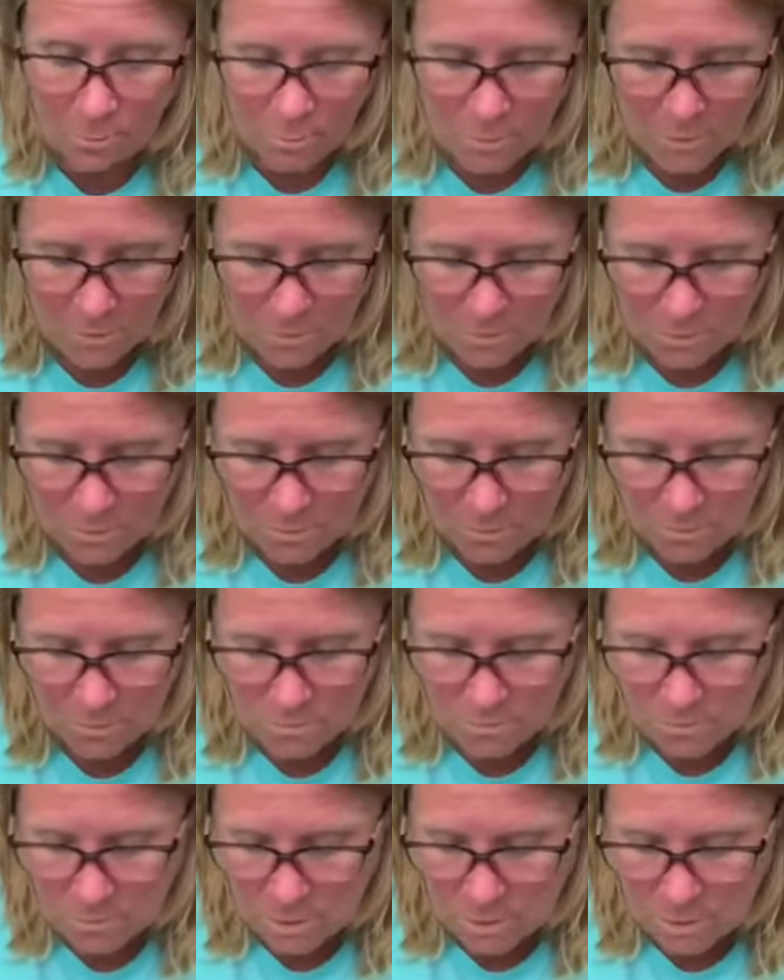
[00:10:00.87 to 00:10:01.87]
Oh, those are
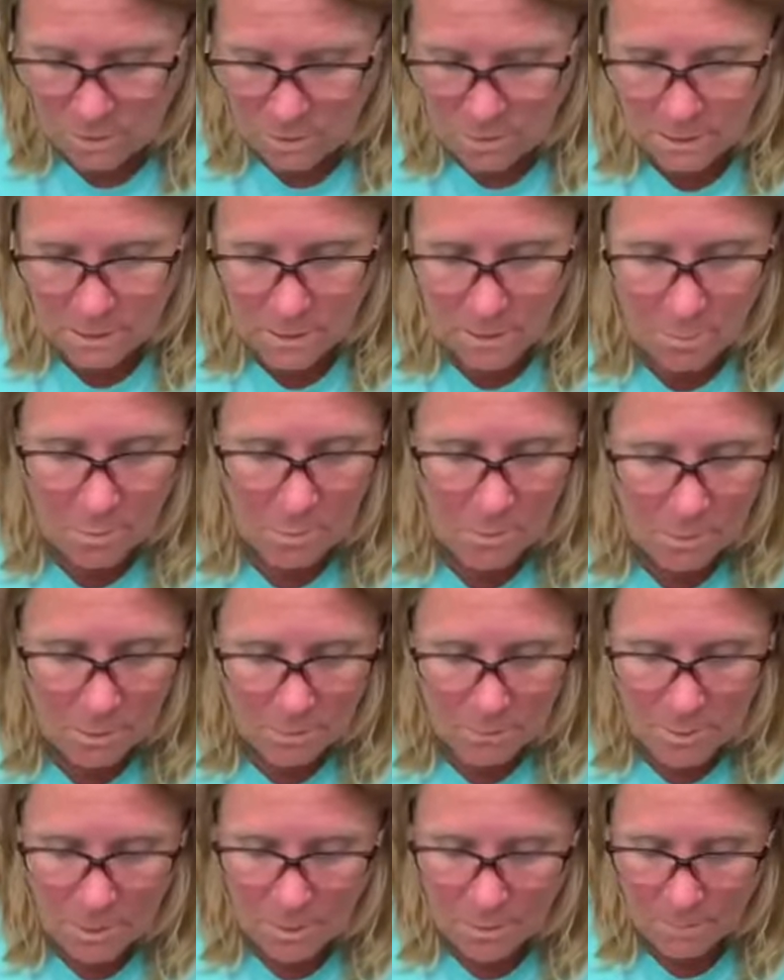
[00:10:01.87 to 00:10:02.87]
that's a double
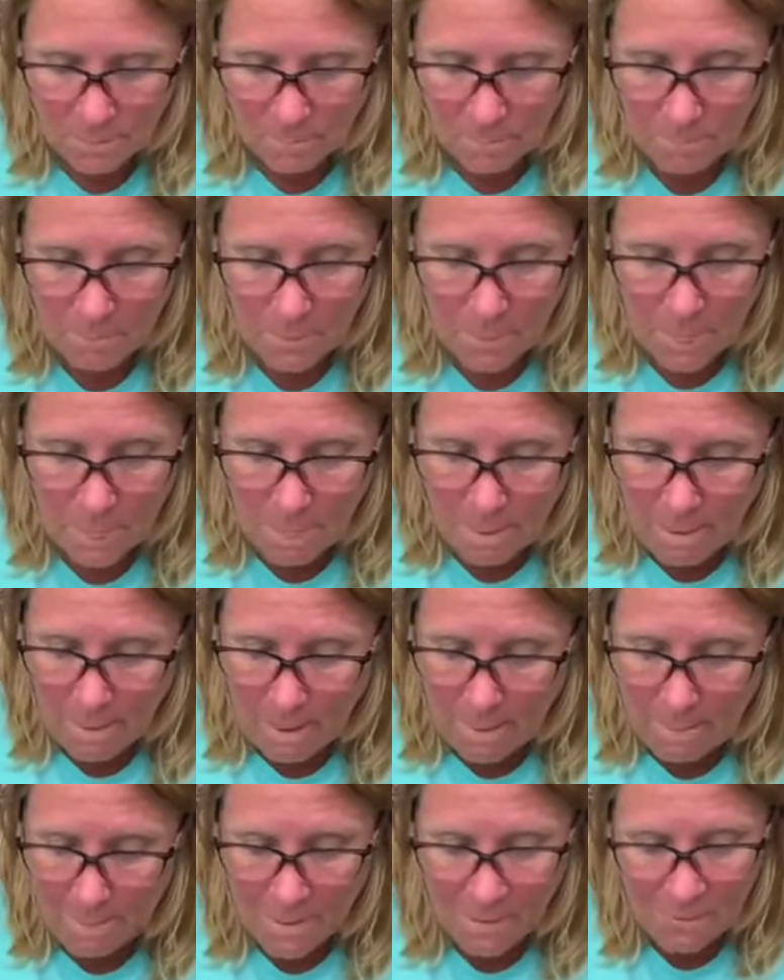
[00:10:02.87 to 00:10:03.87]
one there.
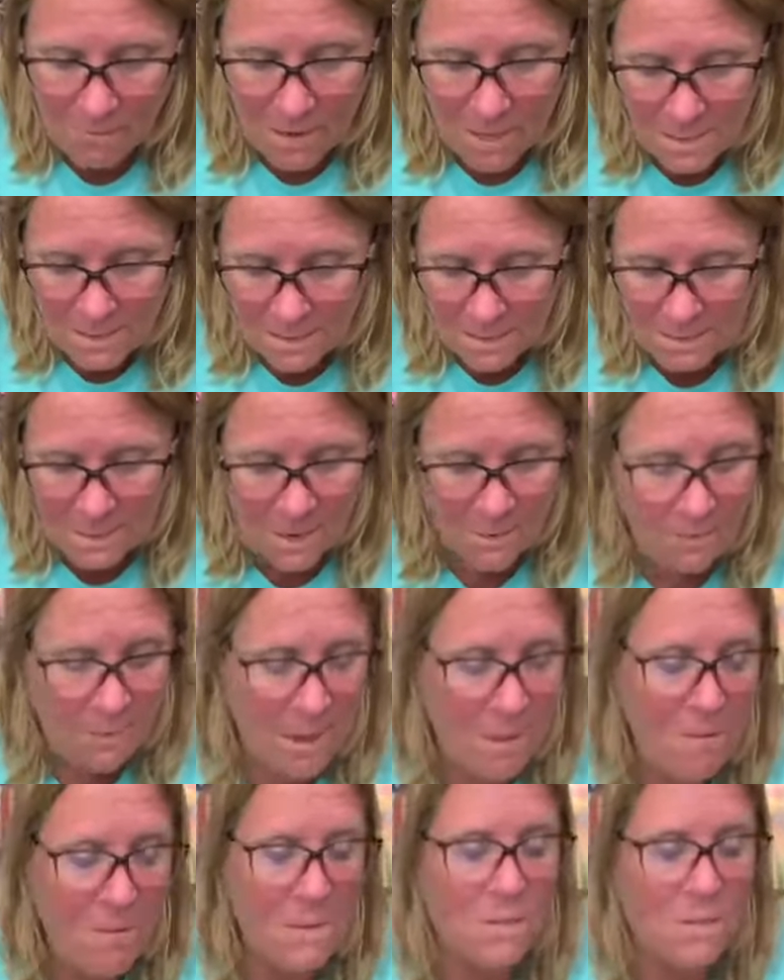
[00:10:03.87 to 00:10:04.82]
But fun stuff,